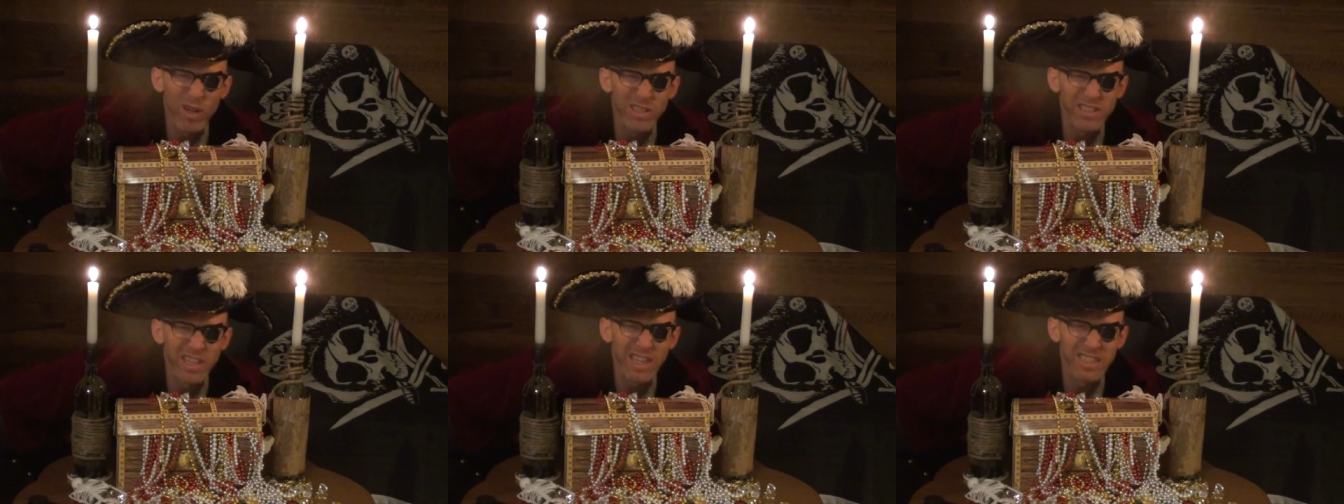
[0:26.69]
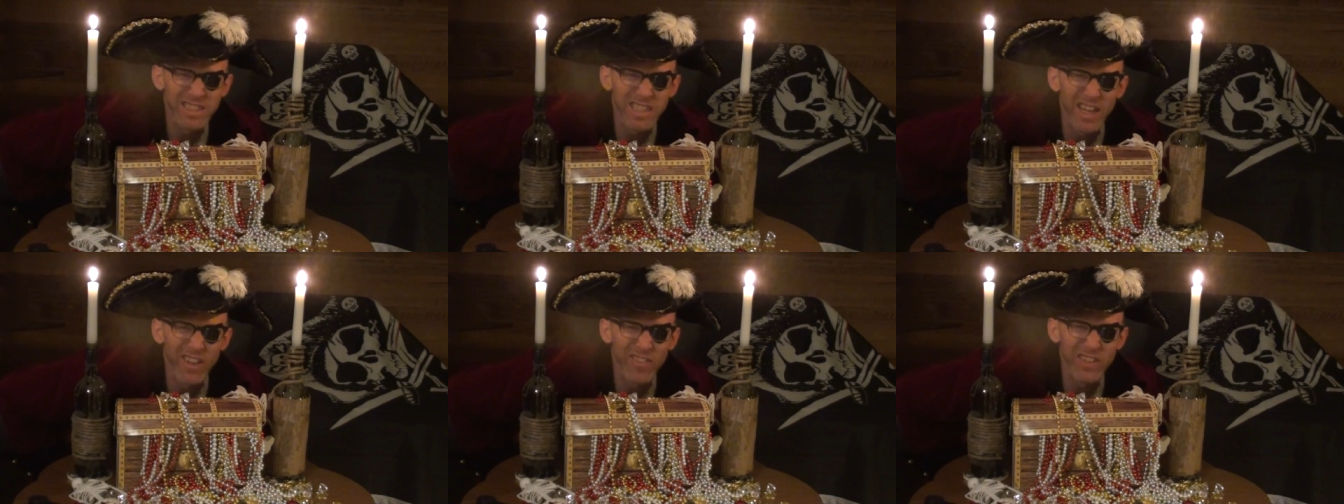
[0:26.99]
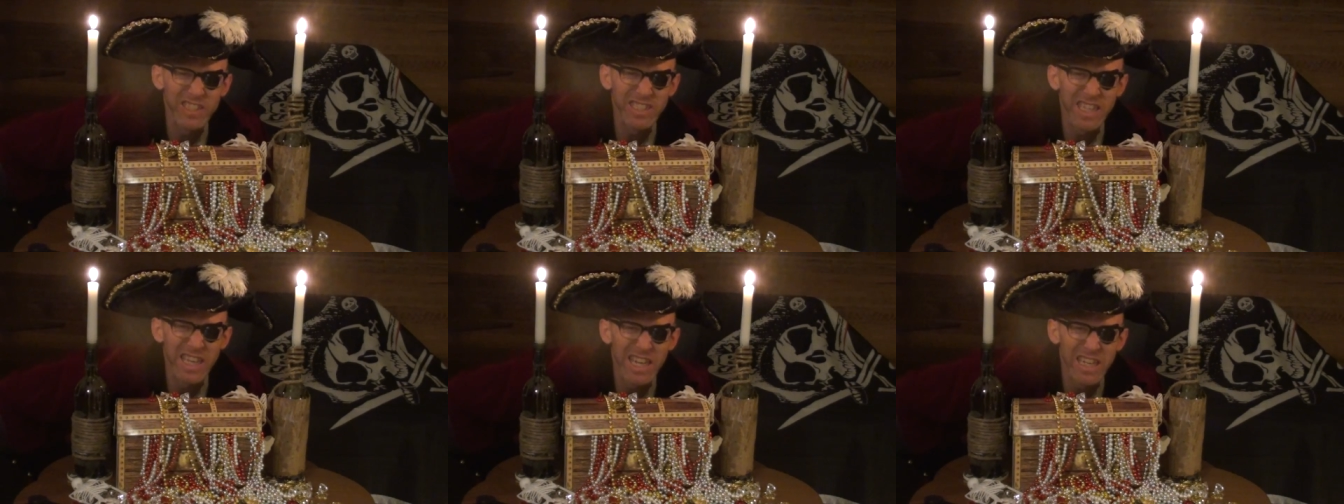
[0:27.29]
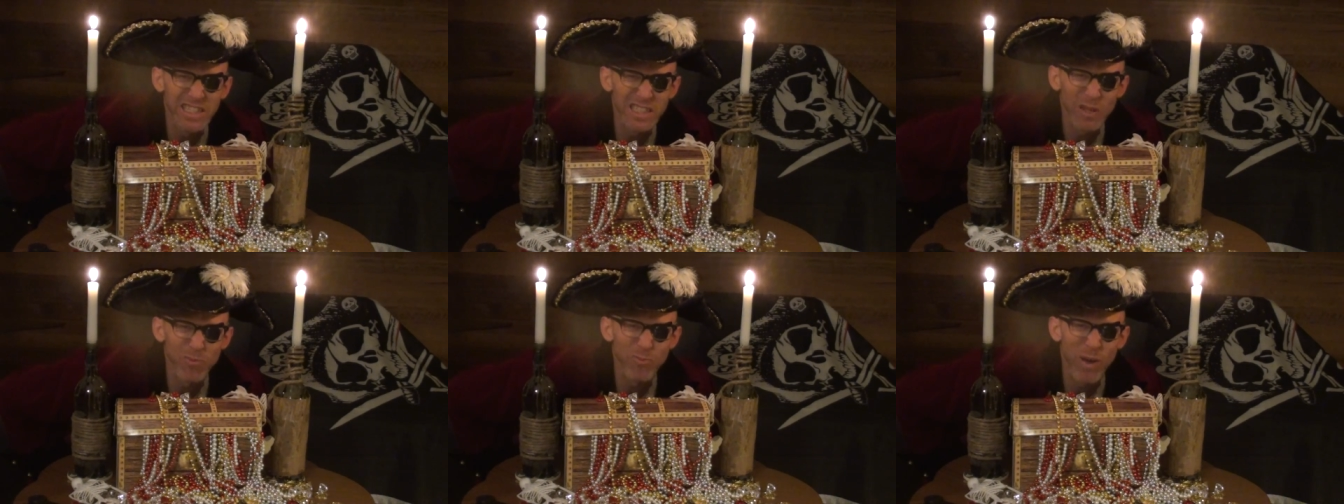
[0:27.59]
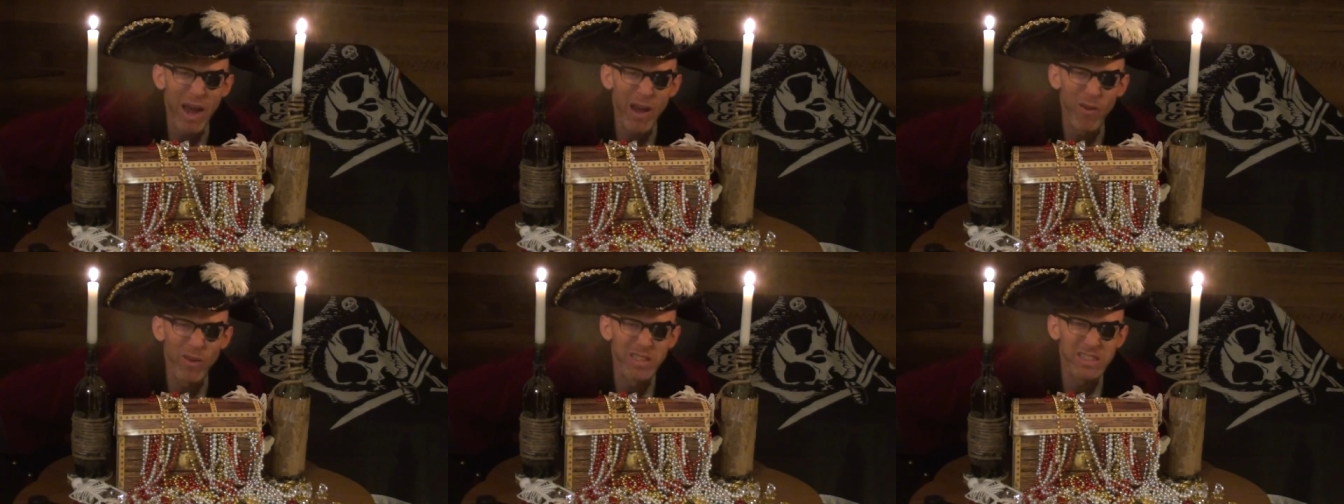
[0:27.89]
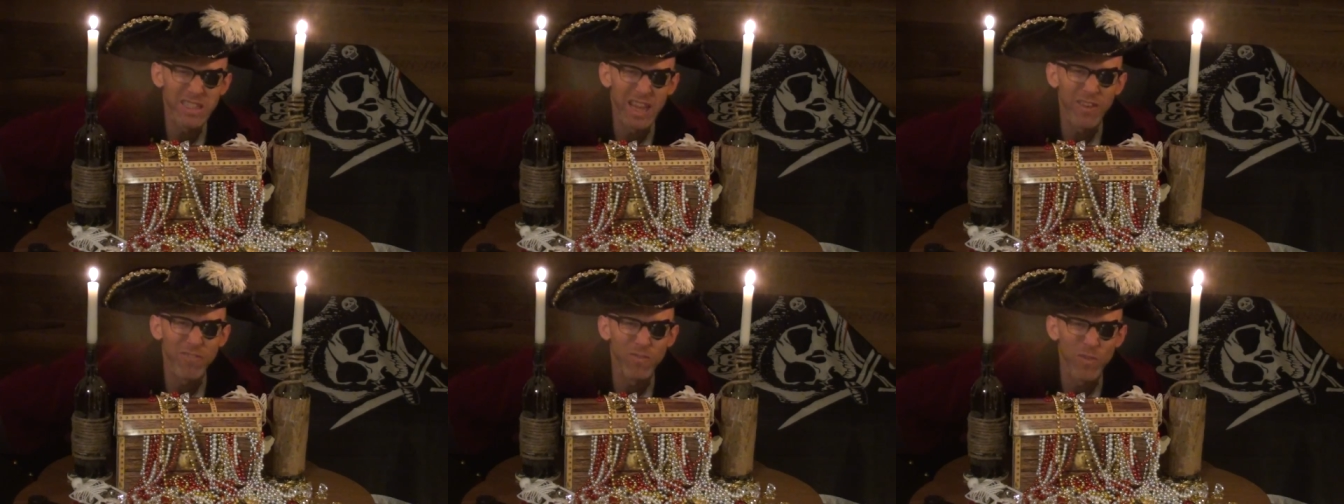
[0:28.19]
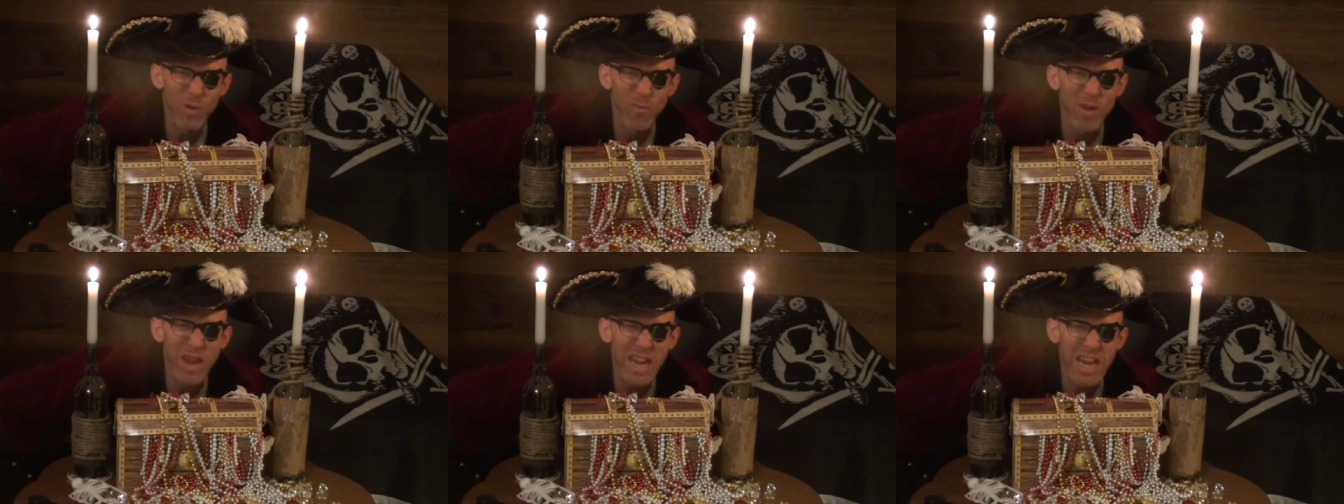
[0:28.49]
was I sailed the seas, a pirate's
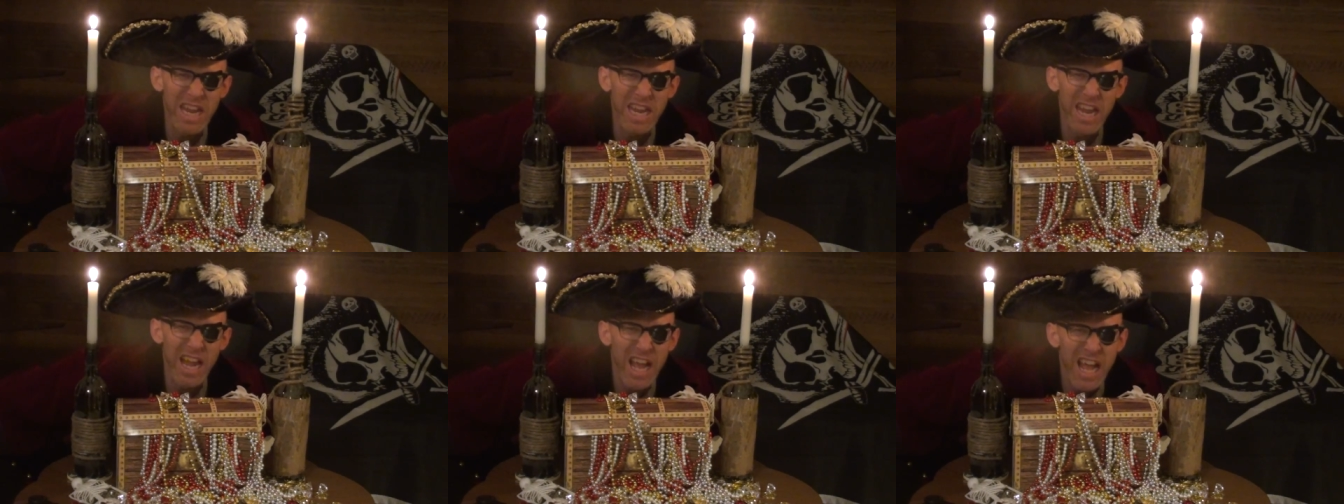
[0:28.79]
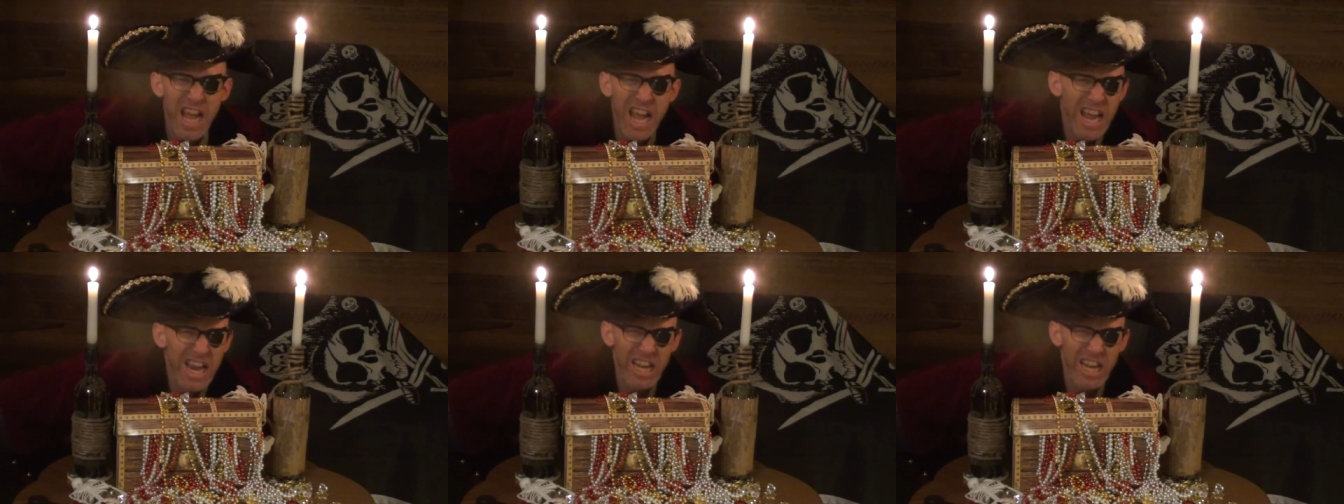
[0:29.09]
life for me.